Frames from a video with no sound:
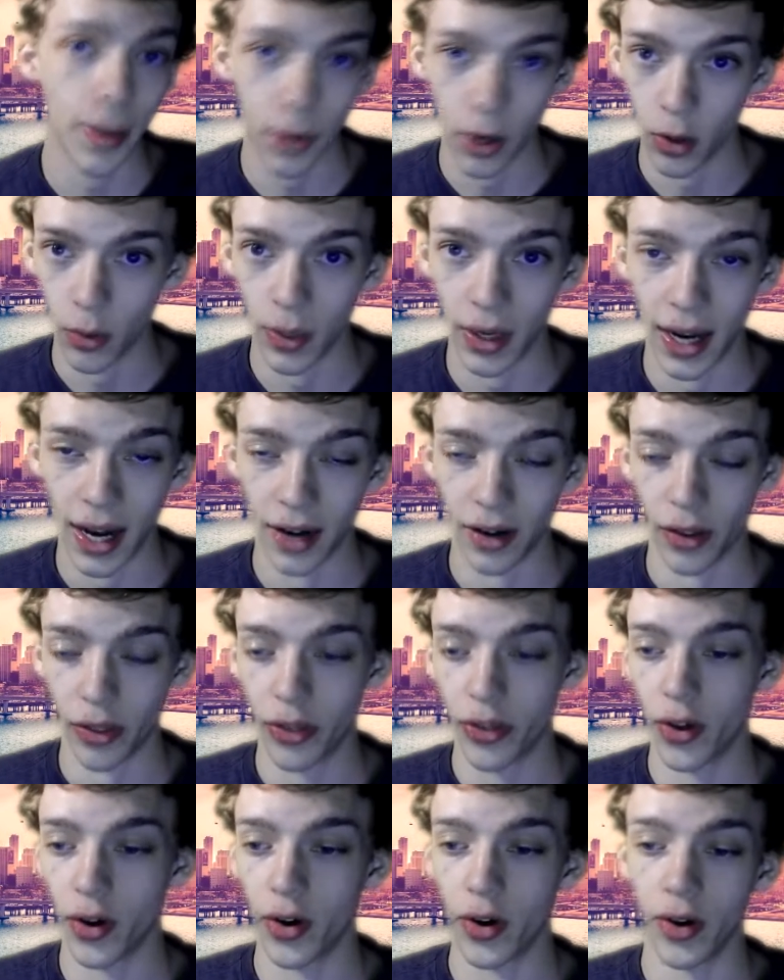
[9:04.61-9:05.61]
all the way down to
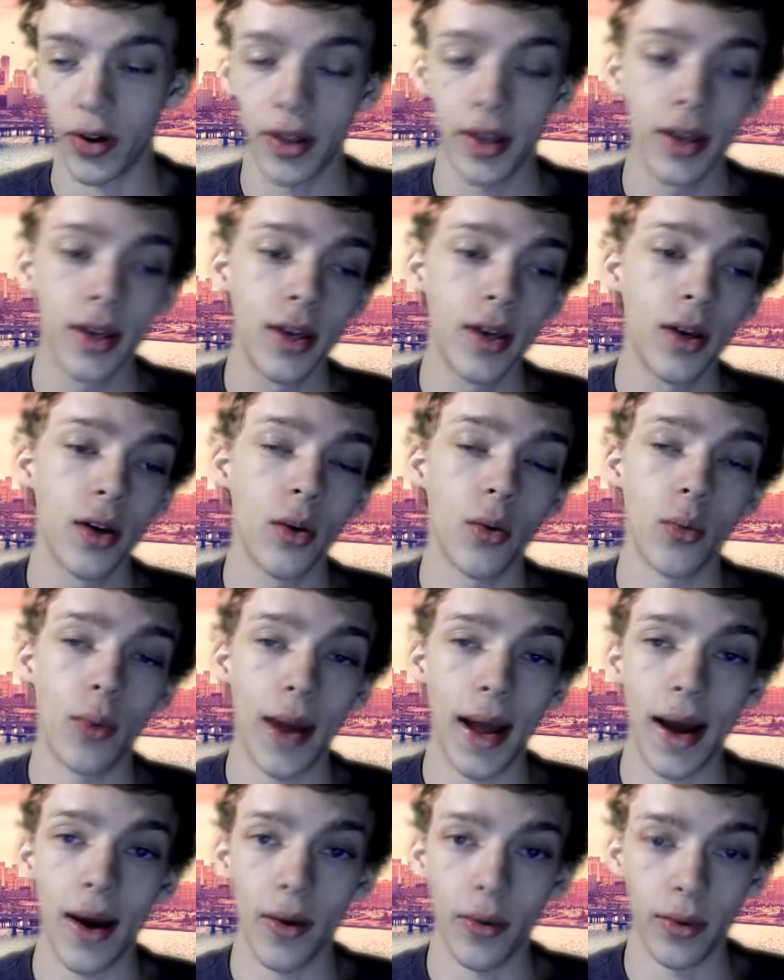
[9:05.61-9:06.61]
3rd
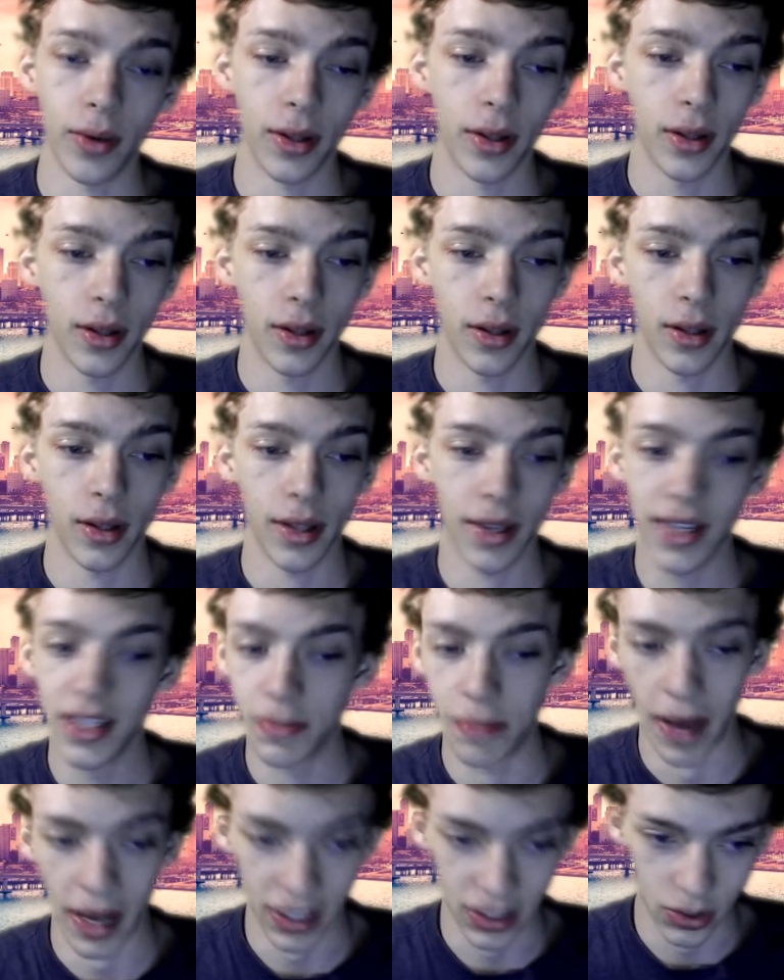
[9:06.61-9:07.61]
round, his
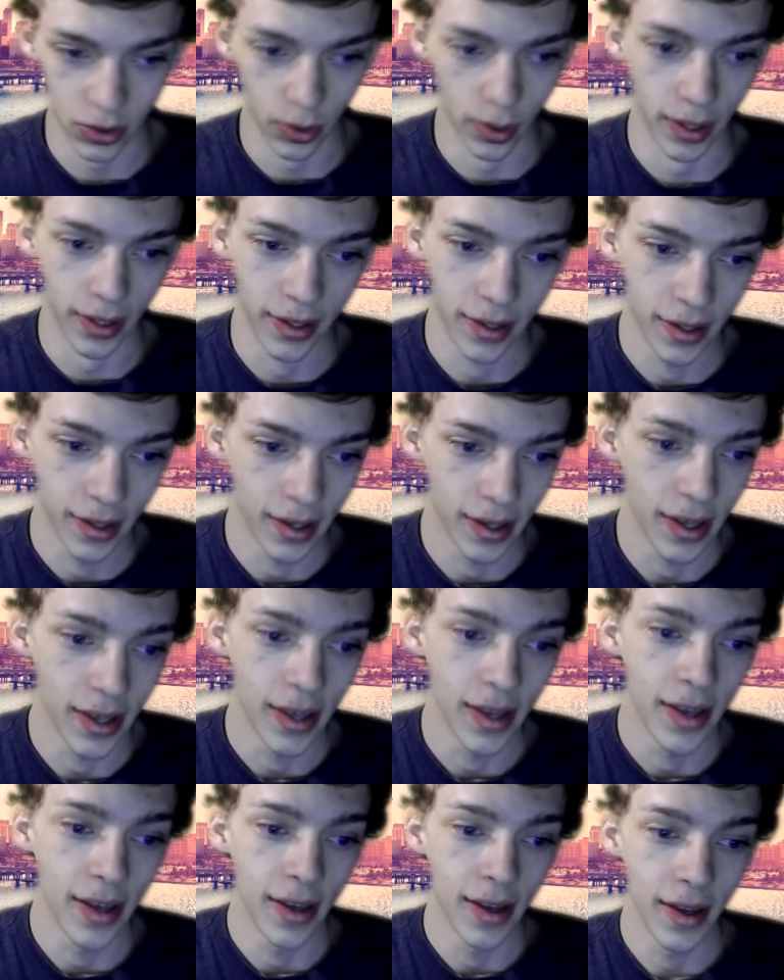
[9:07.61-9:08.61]
backstory.
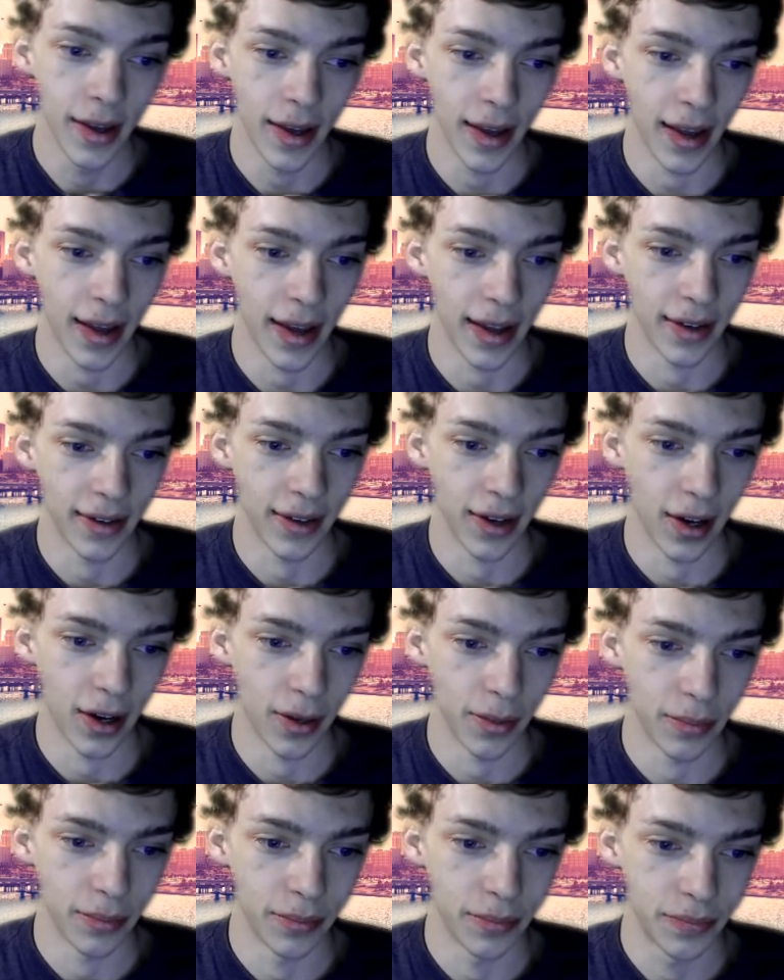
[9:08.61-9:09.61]
And,
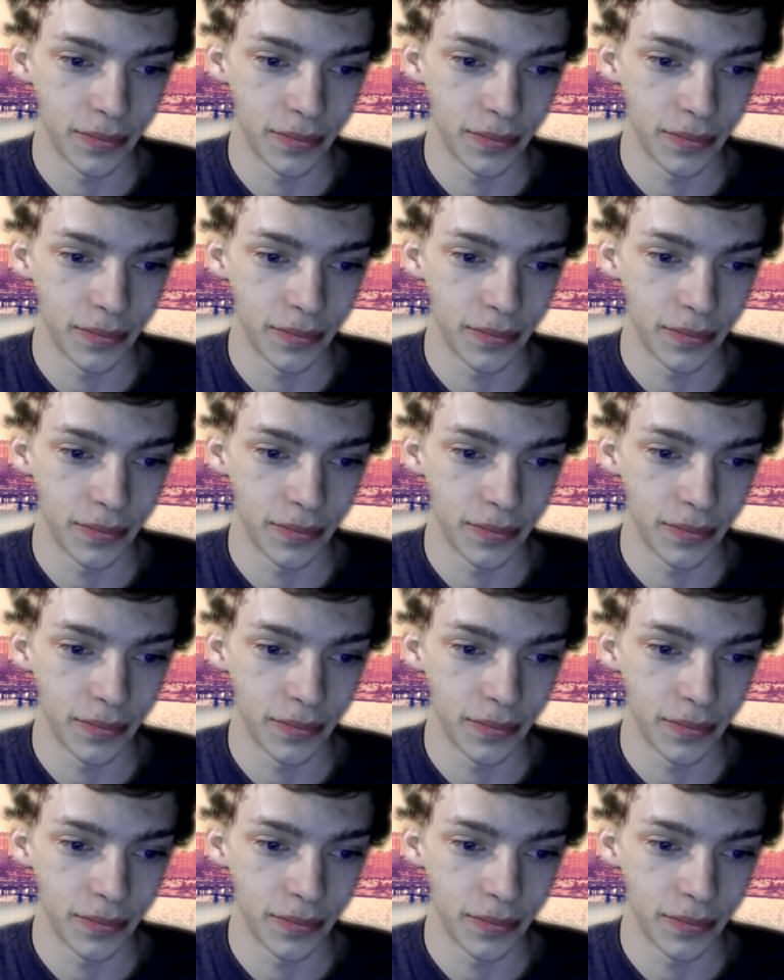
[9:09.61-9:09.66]
well,